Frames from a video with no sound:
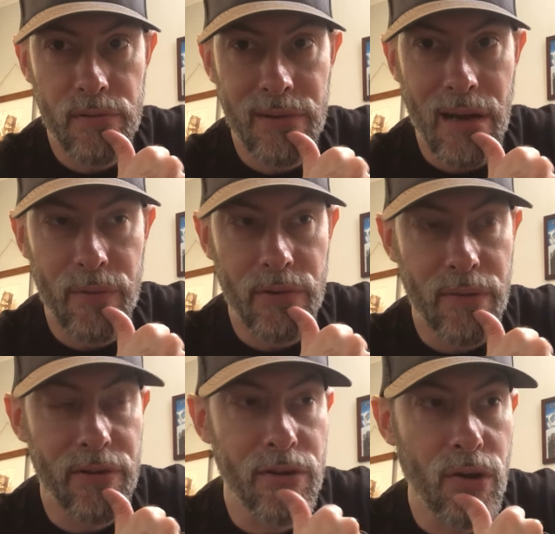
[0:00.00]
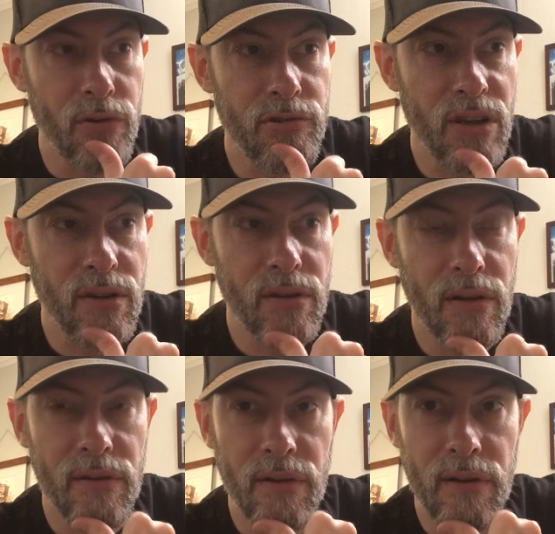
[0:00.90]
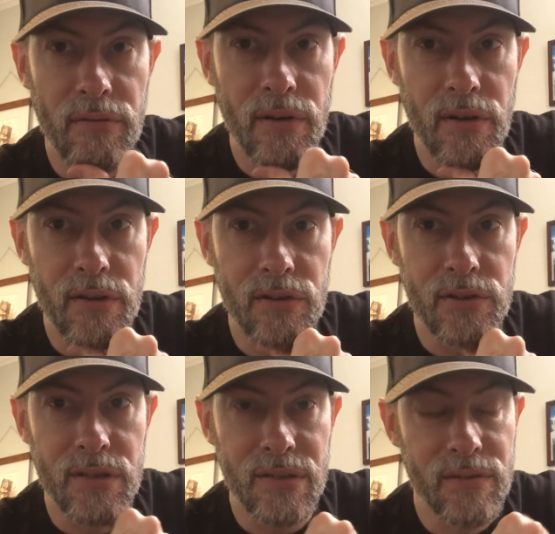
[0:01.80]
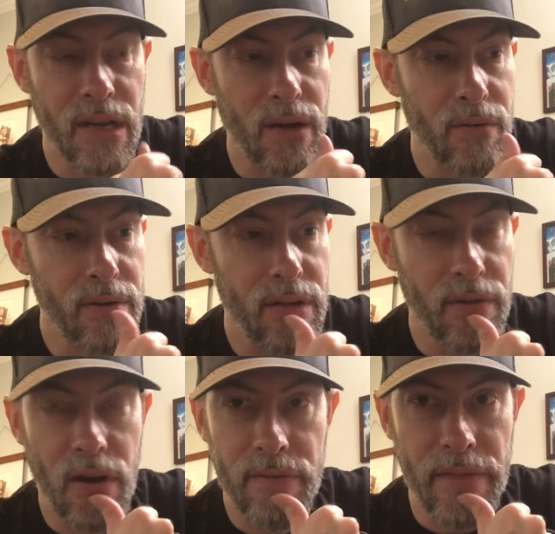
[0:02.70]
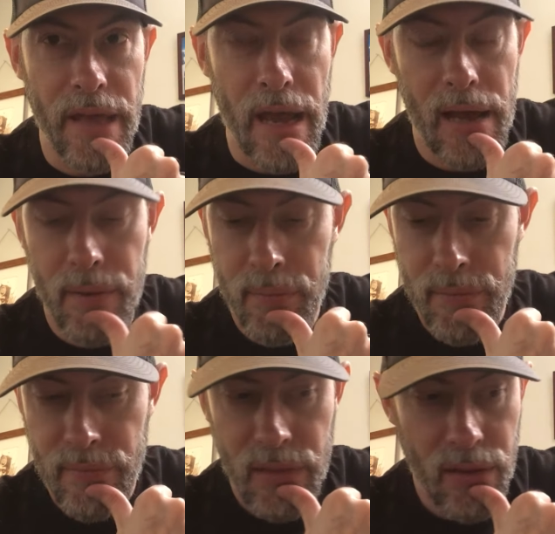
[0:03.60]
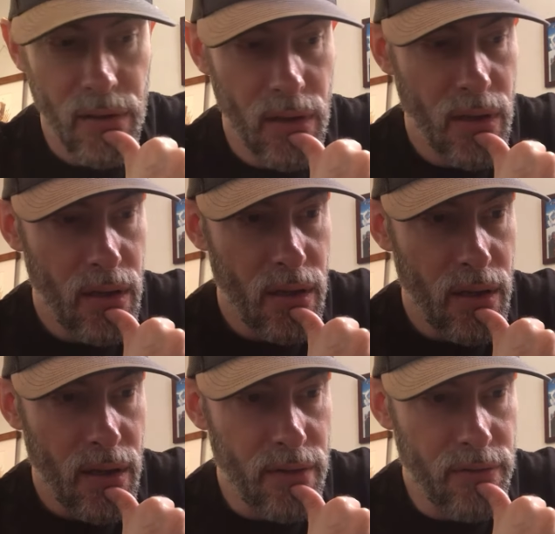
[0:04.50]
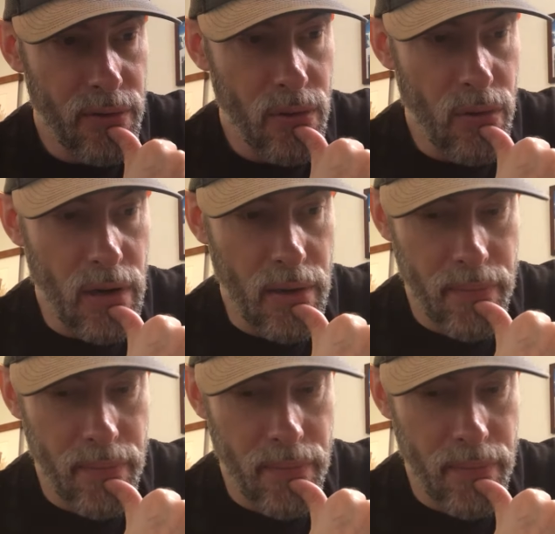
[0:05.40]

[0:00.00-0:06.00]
Dom was able to negotiate a good discount even off of that. And so